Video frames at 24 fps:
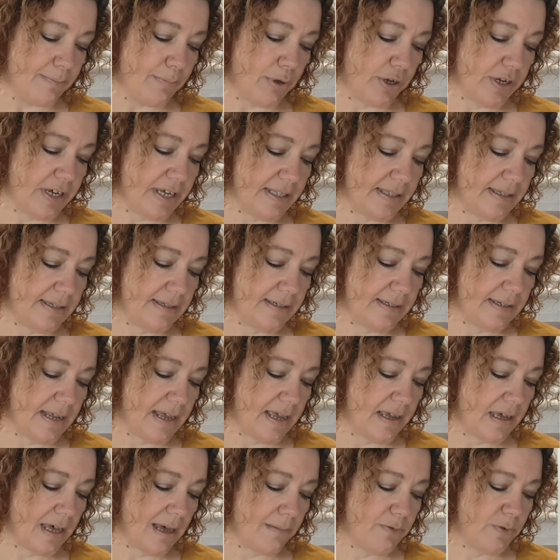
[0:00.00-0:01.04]
pockets
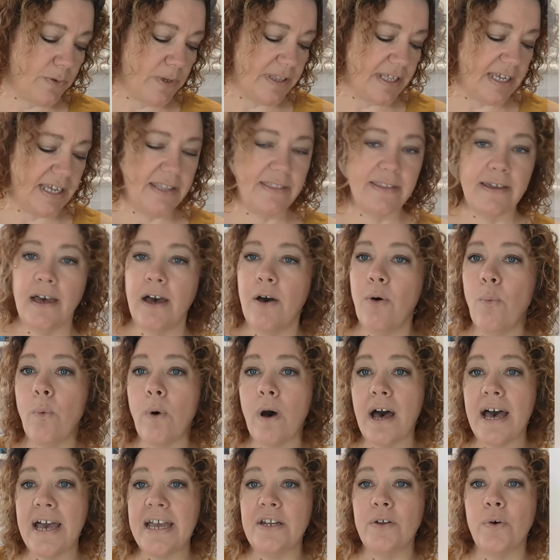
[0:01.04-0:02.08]
and comes with either a
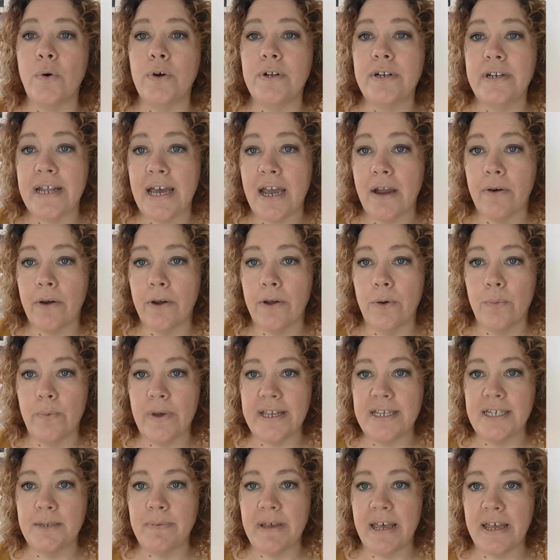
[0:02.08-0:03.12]
wide or narrow
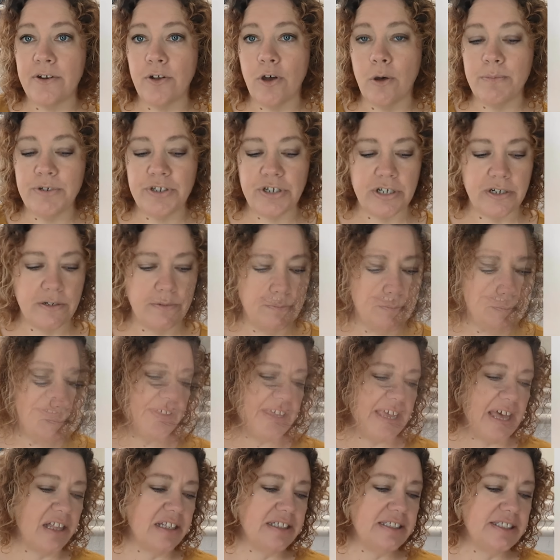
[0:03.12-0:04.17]
waistband option.
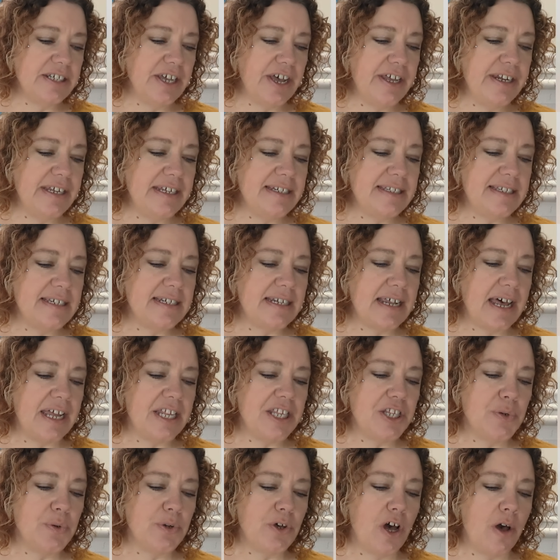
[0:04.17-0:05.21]
The L skirt is
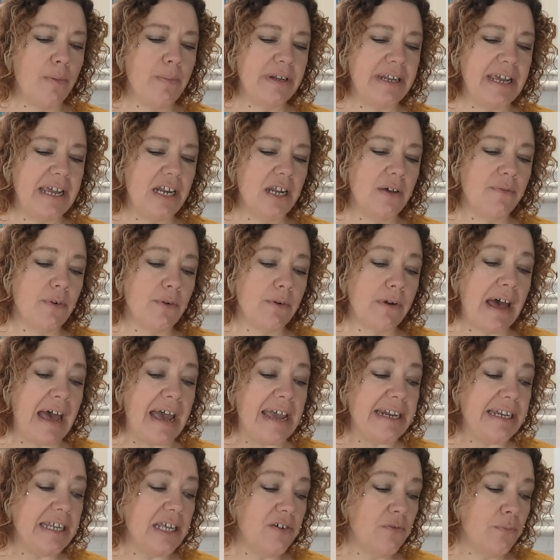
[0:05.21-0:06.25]
designed to accommodate a
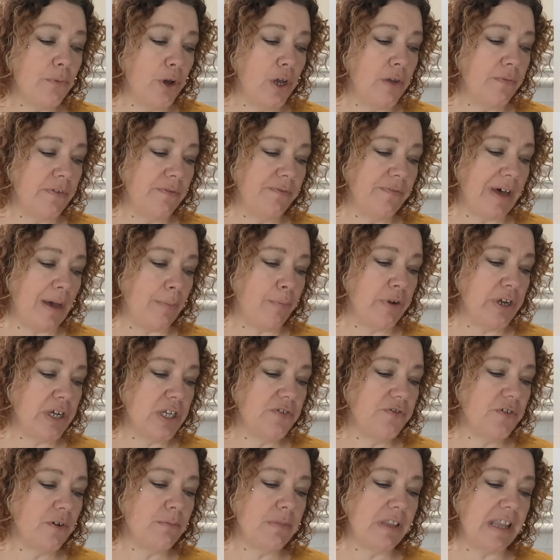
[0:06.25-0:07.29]
variety of woven
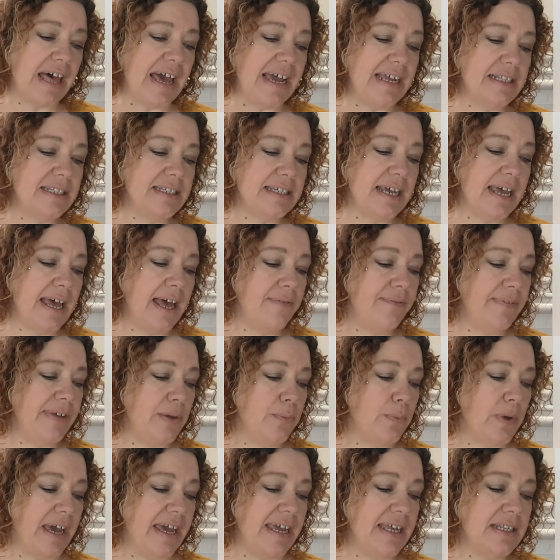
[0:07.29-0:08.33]
fabrics from light to heavy
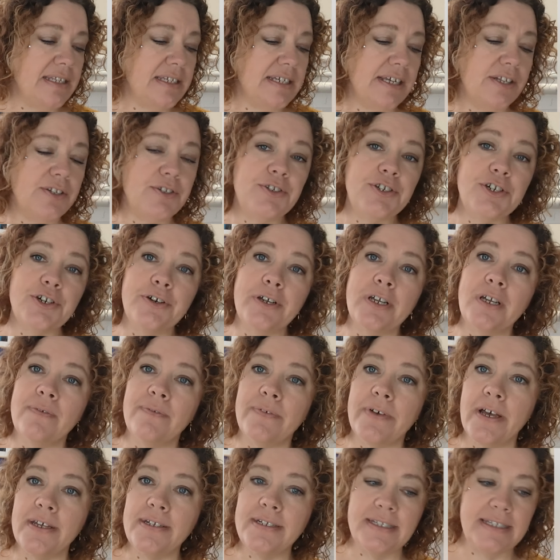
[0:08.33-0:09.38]
weight, ensuring
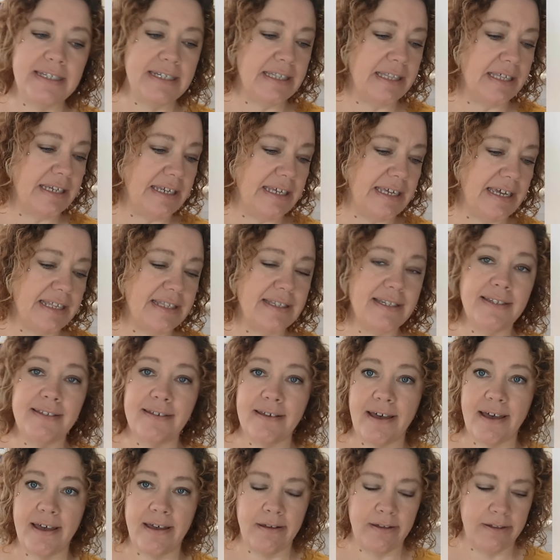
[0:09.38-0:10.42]
versatility and
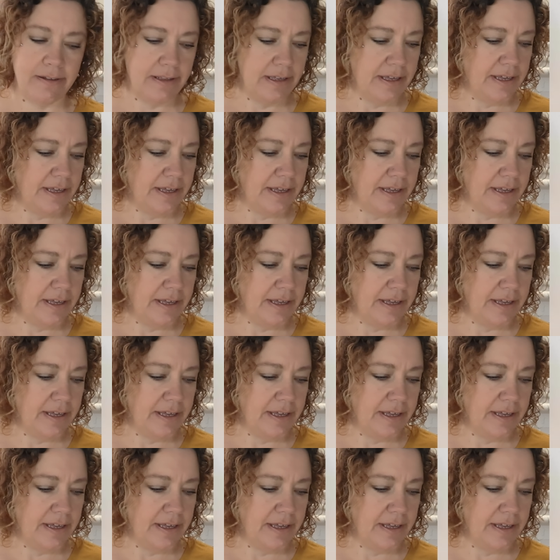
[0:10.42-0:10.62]
style.